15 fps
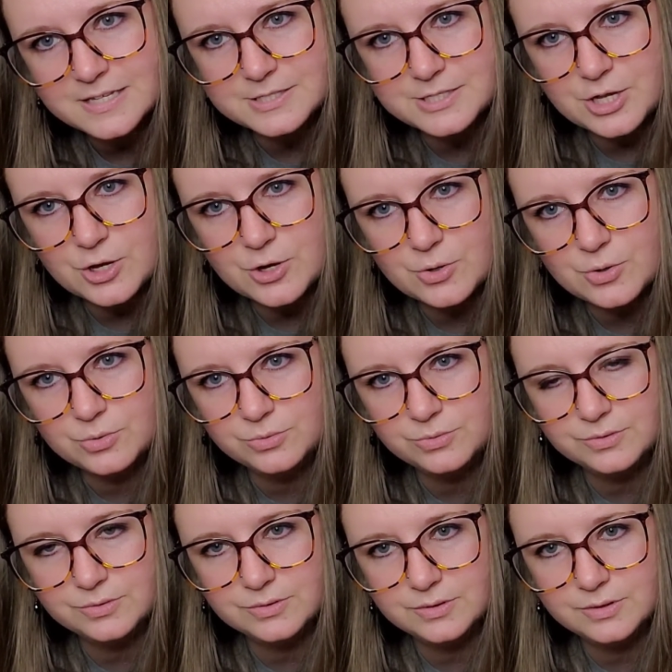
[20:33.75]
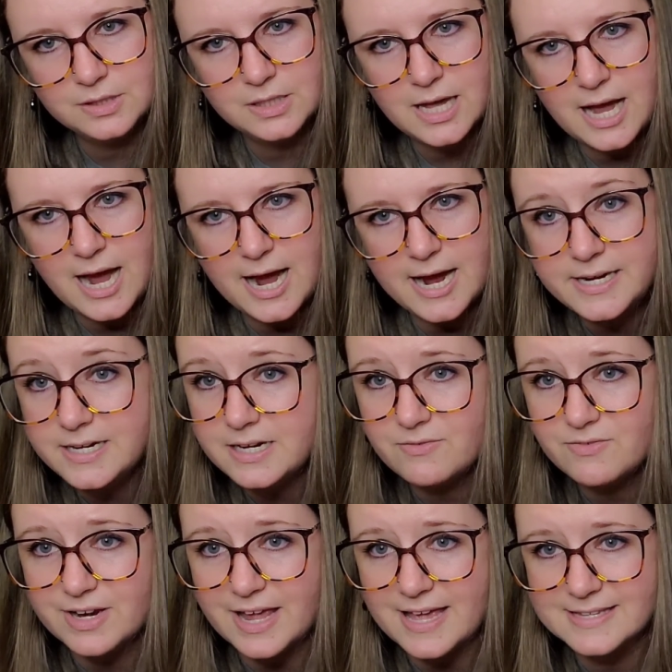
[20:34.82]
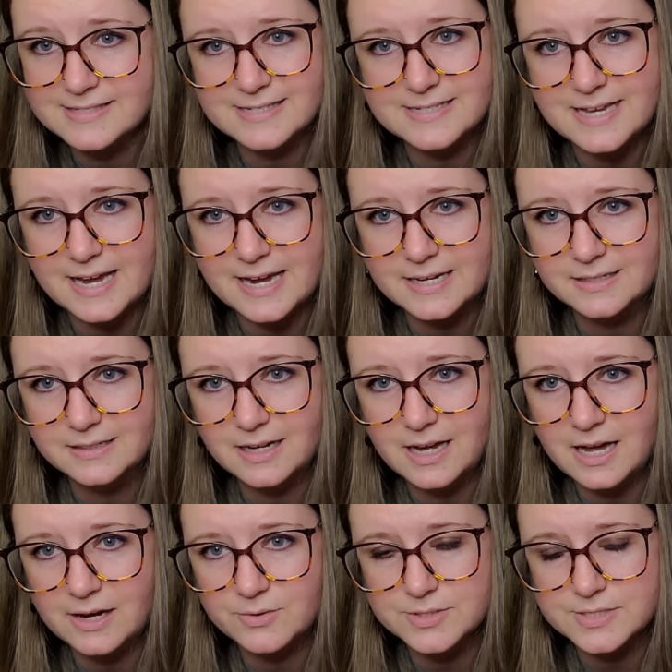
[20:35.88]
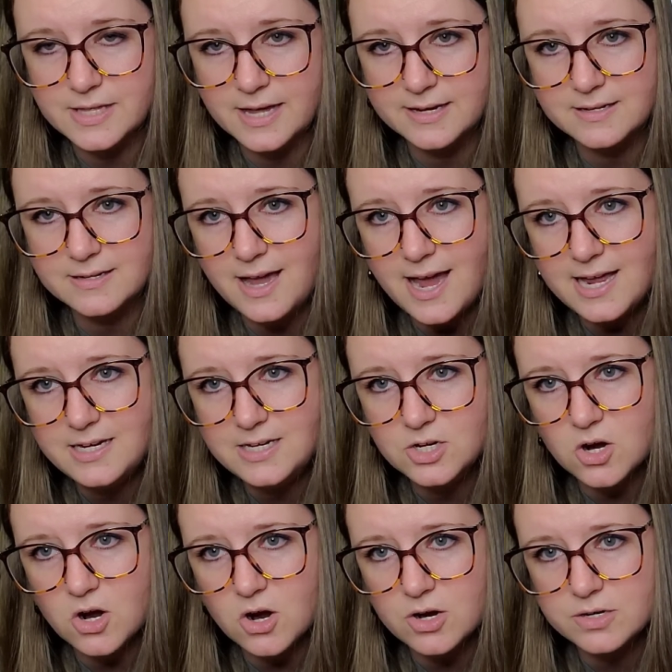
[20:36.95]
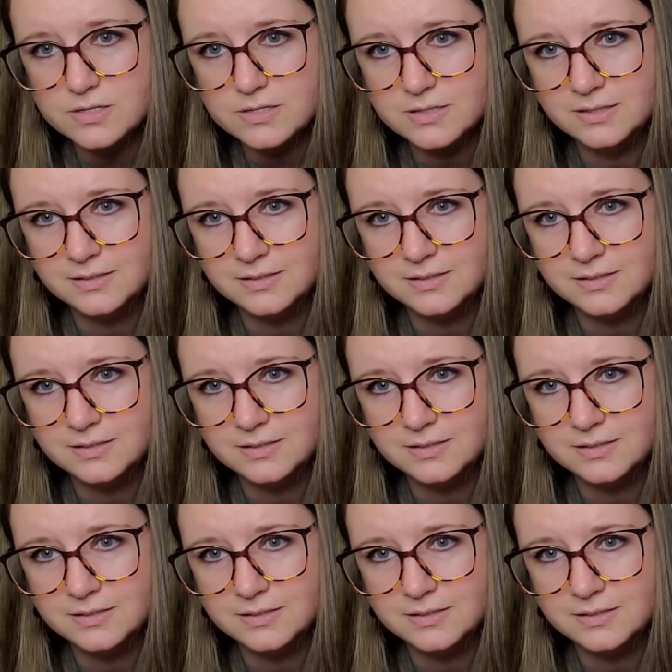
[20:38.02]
So I didn't even hesitate. I was like, add to cart.